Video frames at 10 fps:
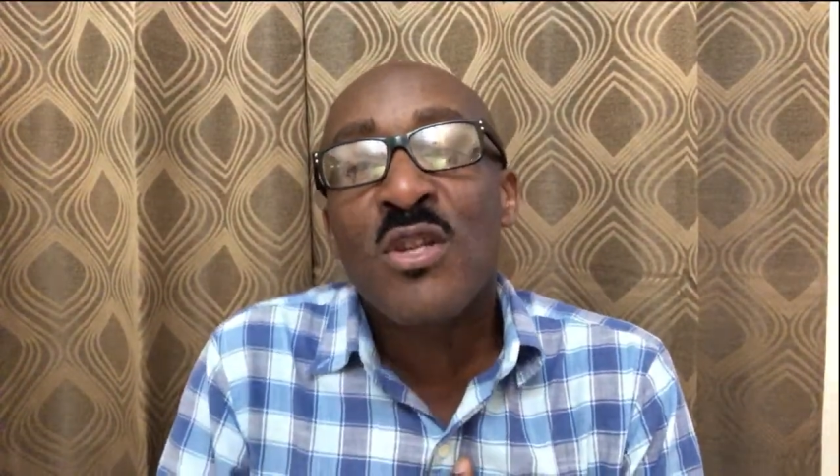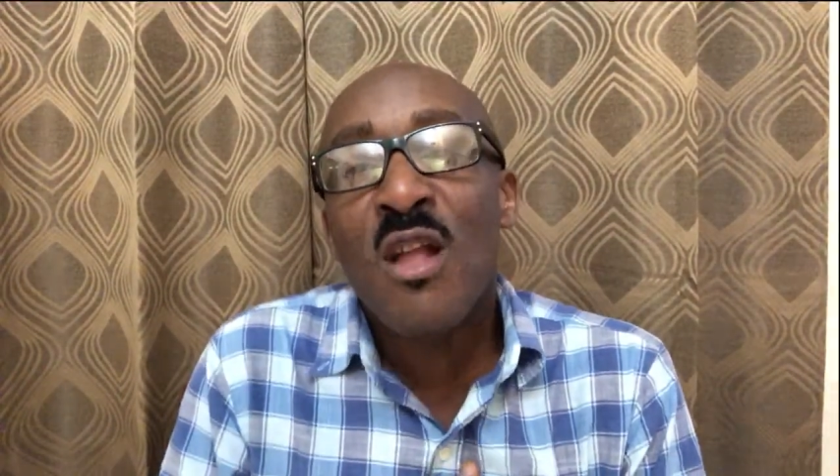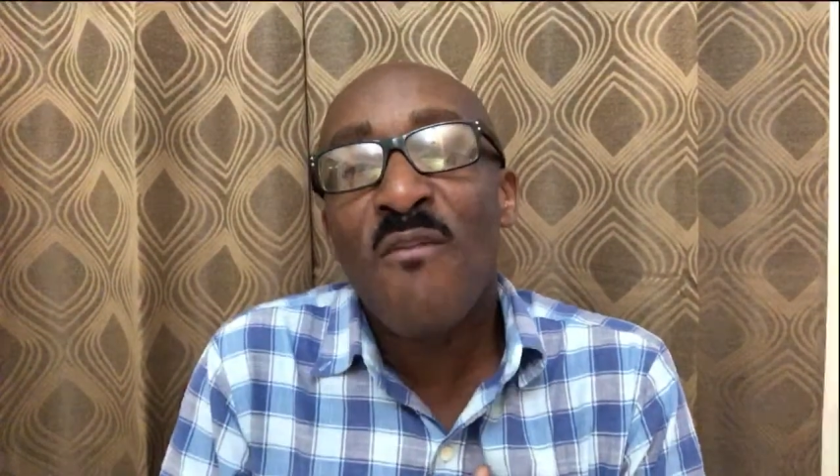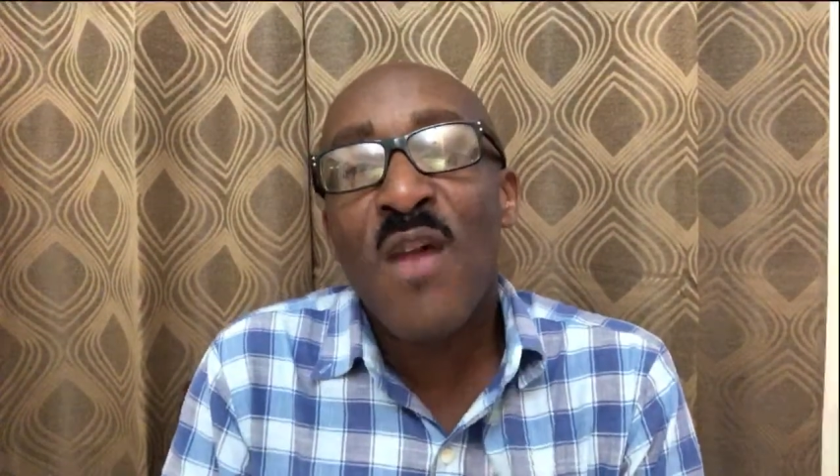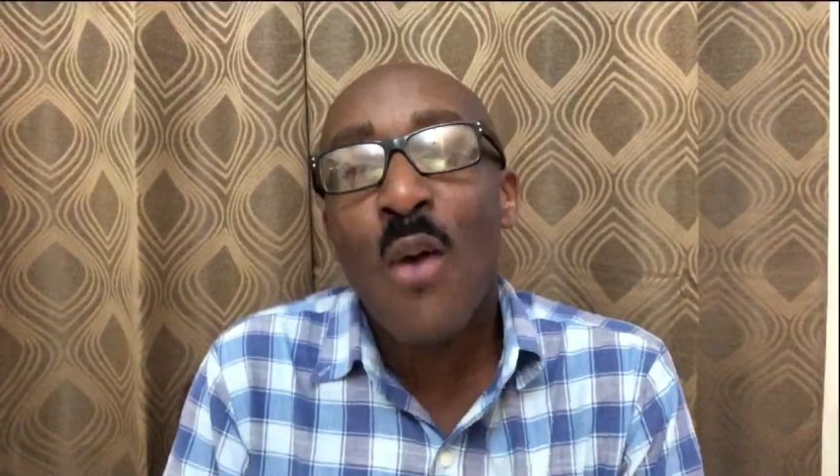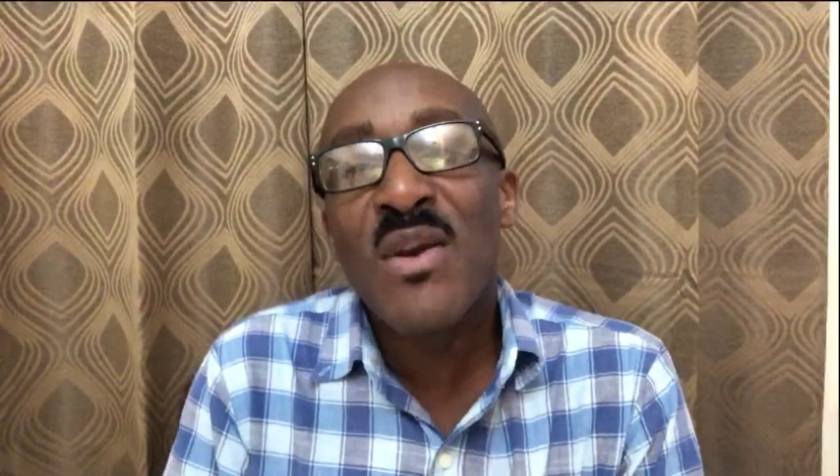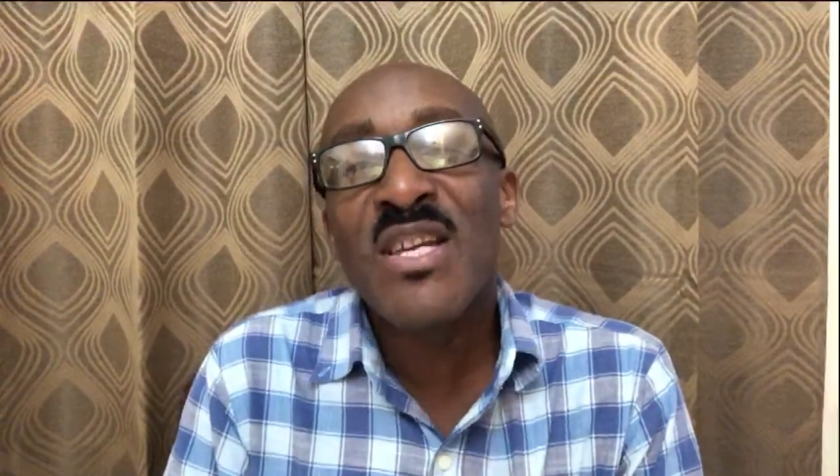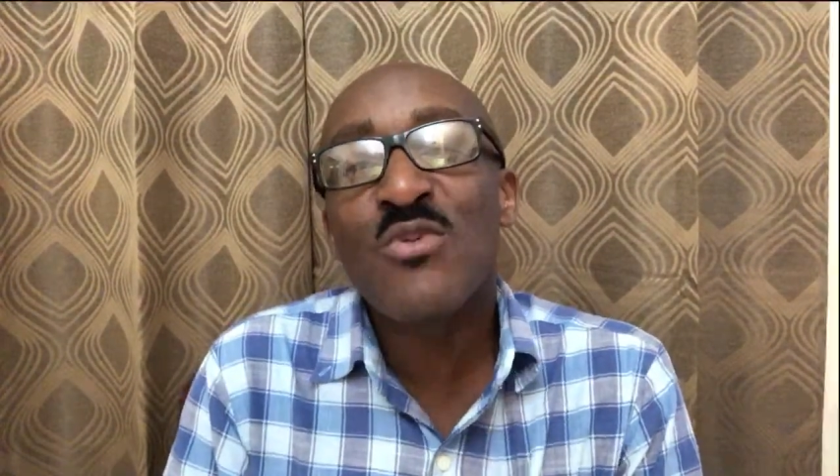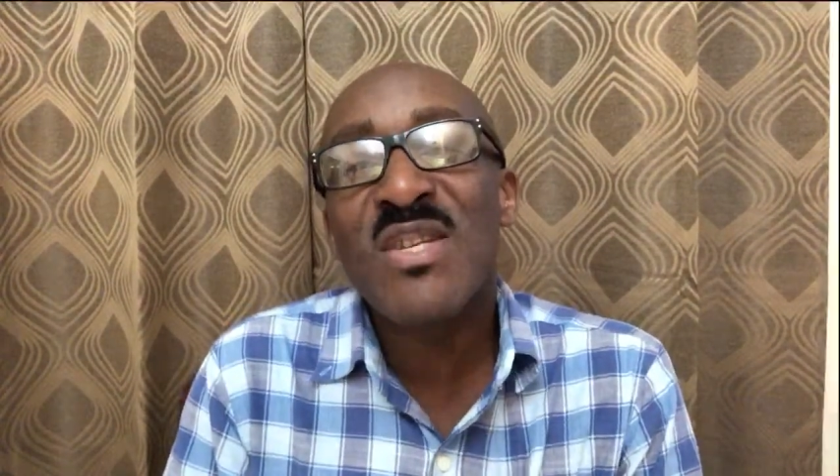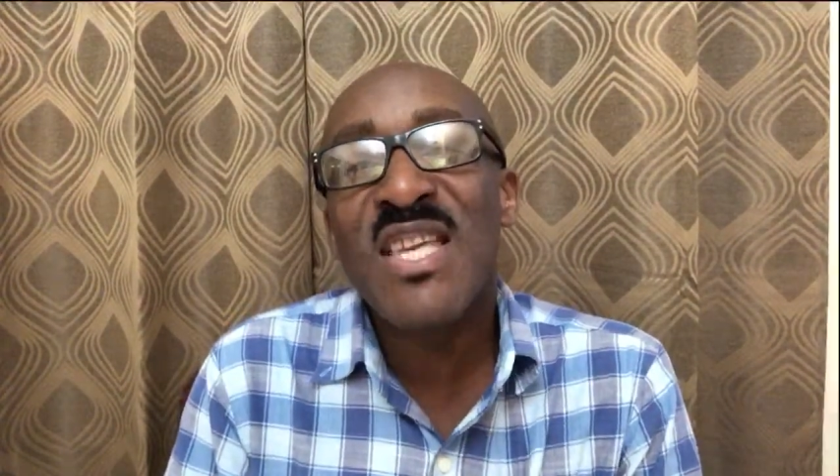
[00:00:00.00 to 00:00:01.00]
love language
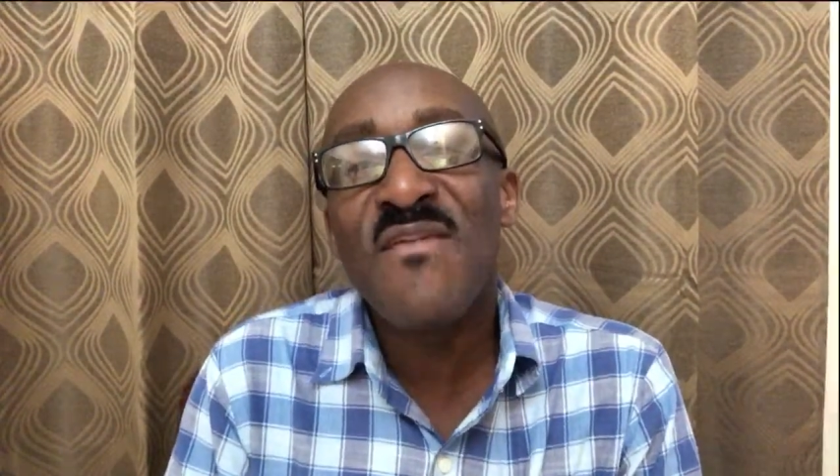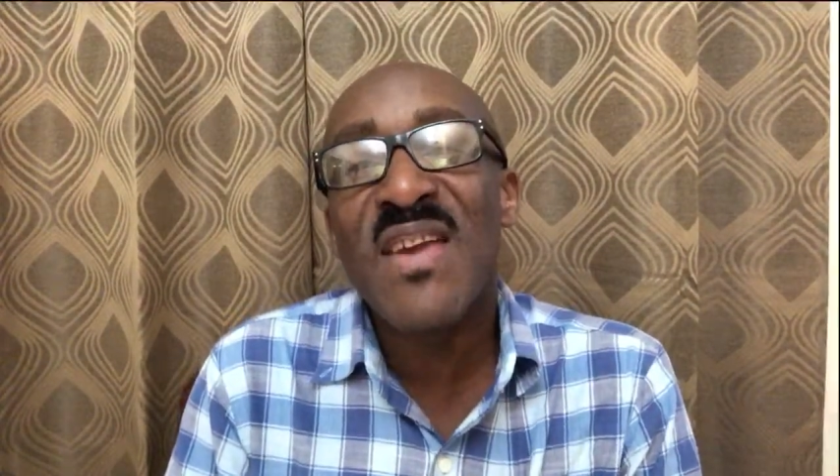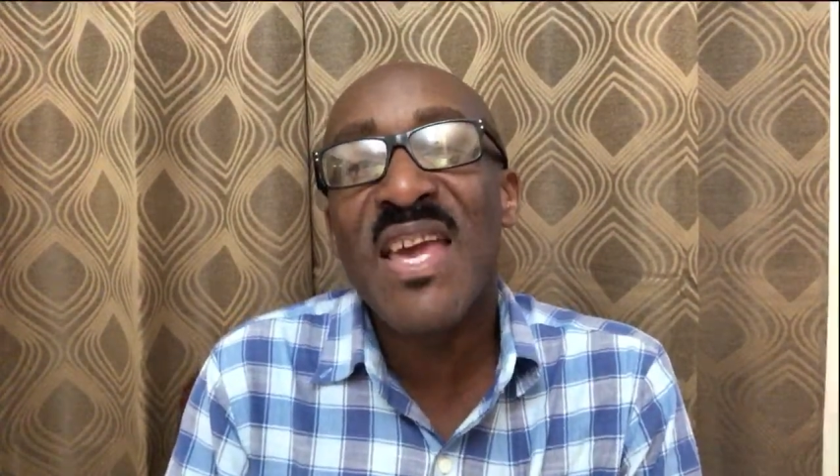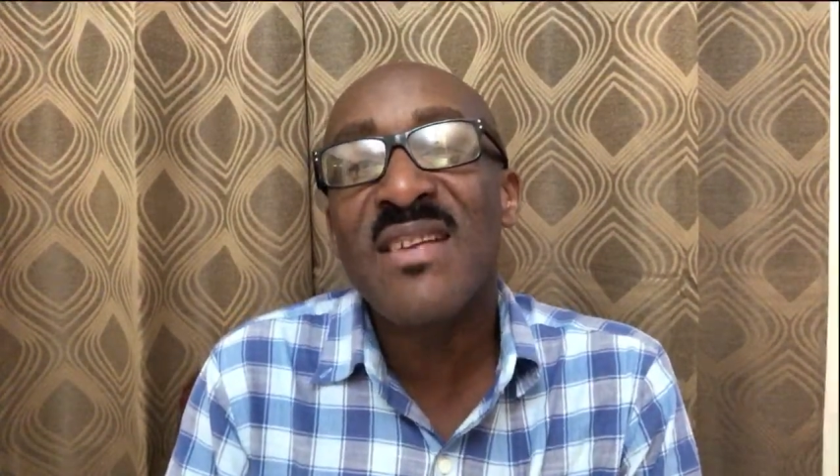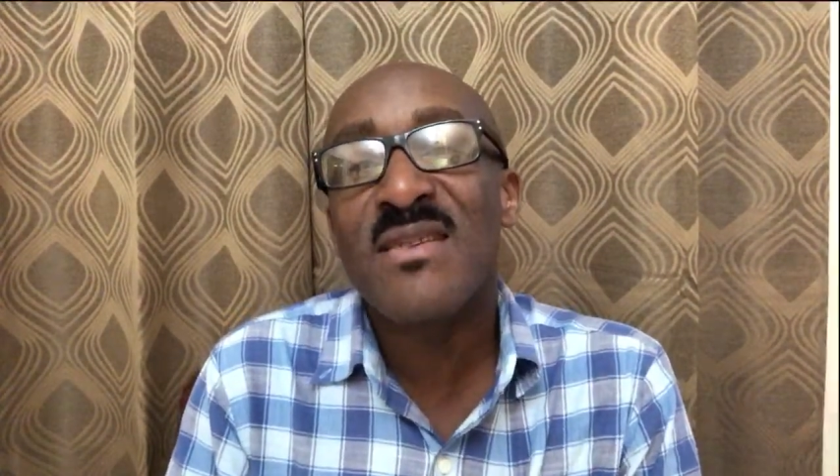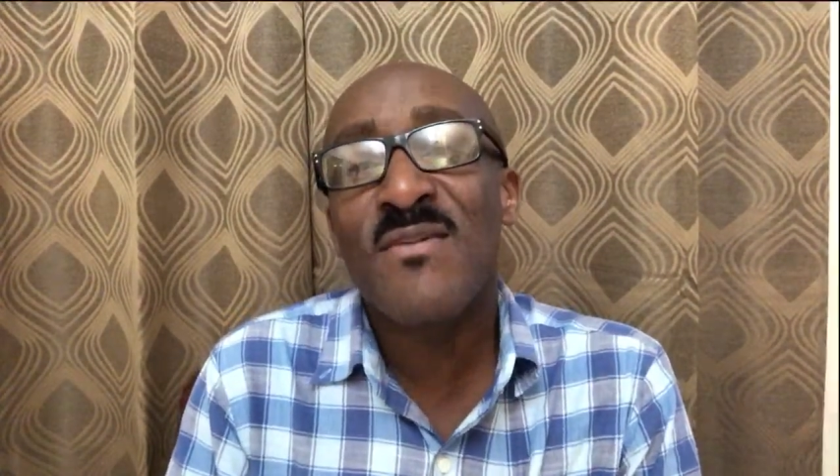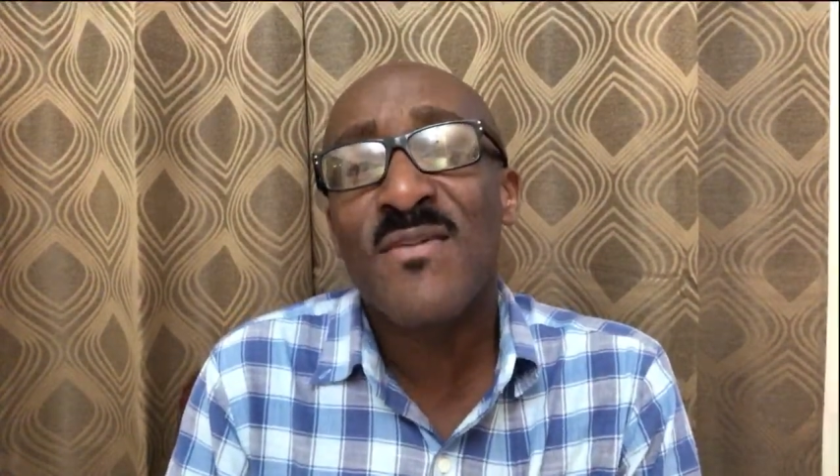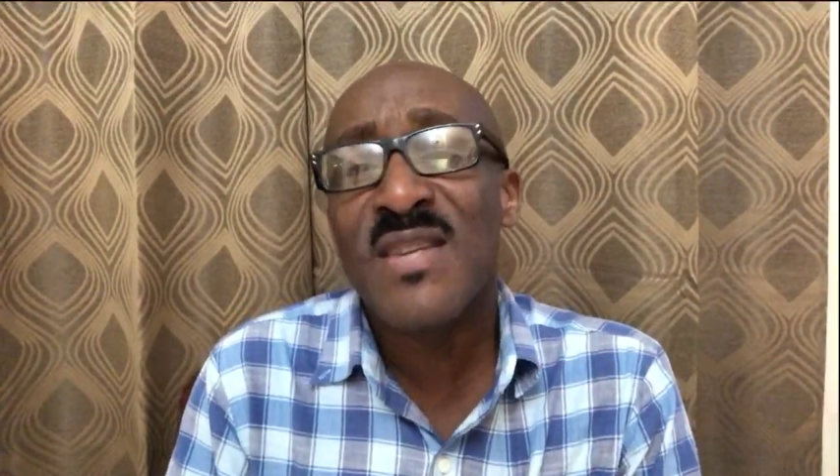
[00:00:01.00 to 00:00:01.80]
is receiving gifts,